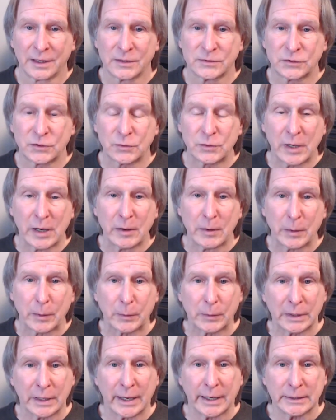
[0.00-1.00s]
So now I
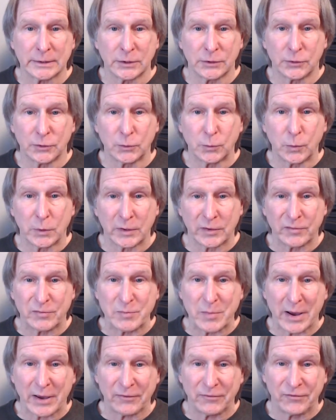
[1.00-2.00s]
would like to do one of
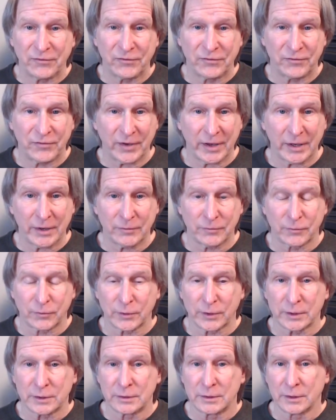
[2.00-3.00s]
my
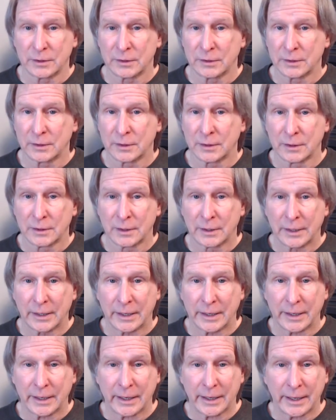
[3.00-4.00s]
favorite
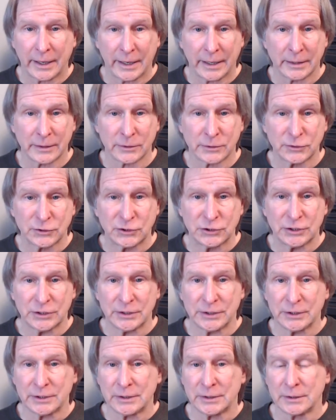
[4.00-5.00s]

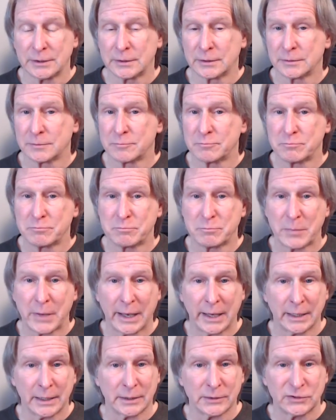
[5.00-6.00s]
energy
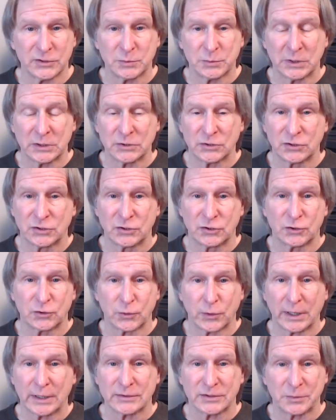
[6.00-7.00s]
management,
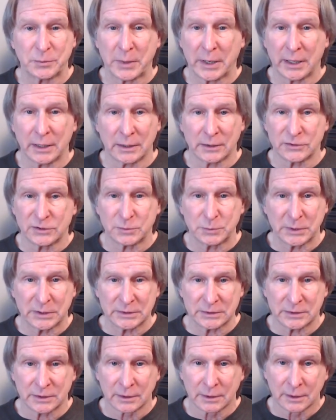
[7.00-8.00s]
stress
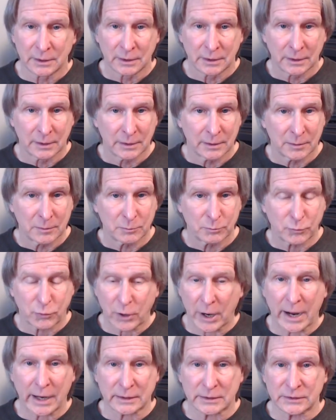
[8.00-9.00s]
management
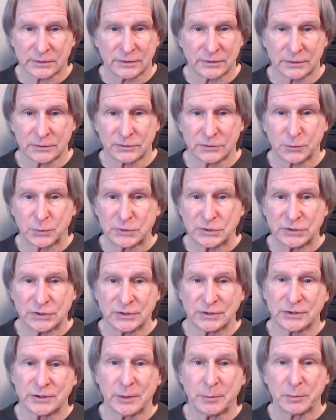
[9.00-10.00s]
practices, which is
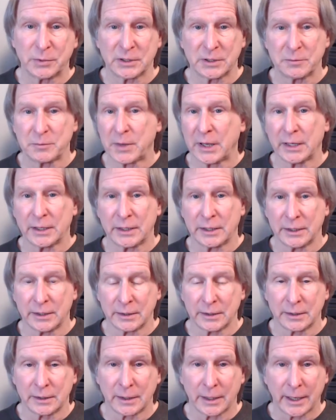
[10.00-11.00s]
simply
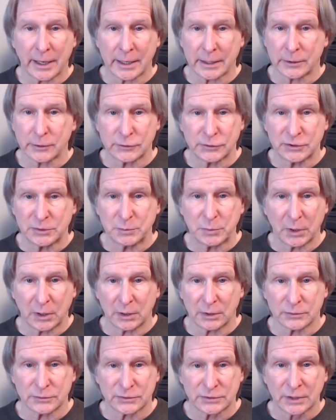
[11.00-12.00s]
making energy
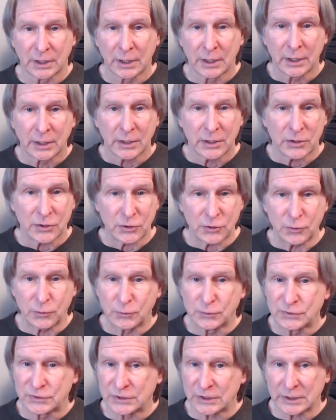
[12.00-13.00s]
balls
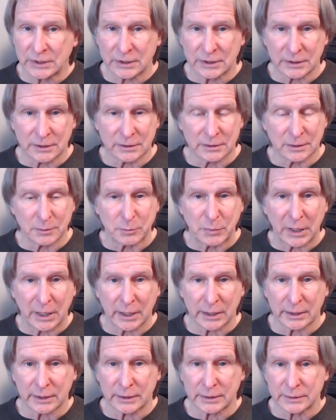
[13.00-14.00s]
using the
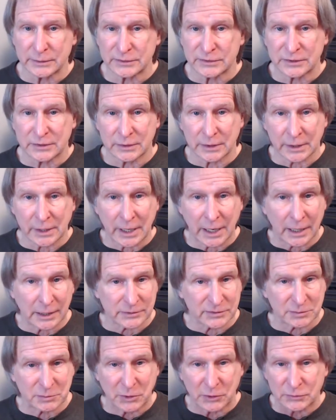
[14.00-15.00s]
bodies and the
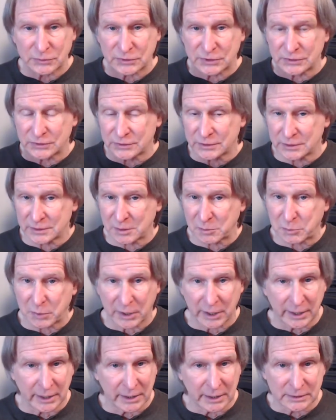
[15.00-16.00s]
cosmoses and the
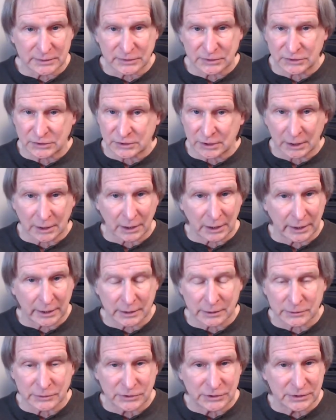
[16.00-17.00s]
planet's subtle
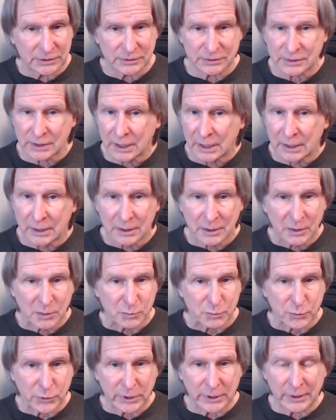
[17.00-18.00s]
energies,
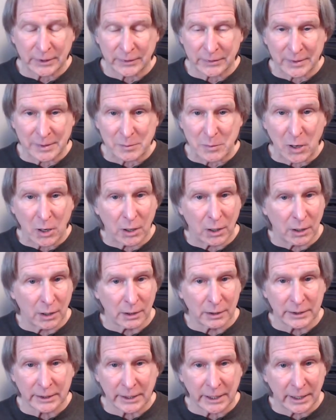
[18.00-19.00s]
bringing them all
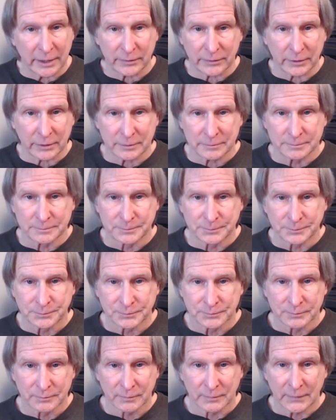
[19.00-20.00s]
together
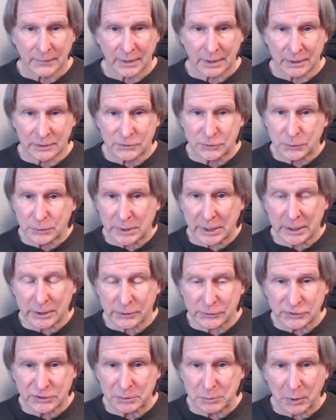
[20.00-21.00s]
into an
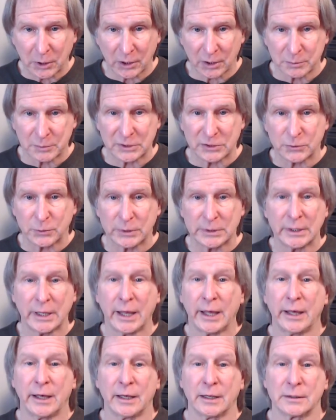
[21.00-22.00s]
energy ball between the
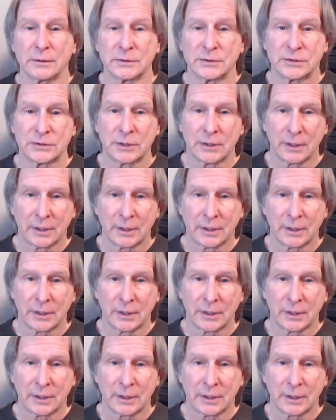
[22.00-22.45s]
hands,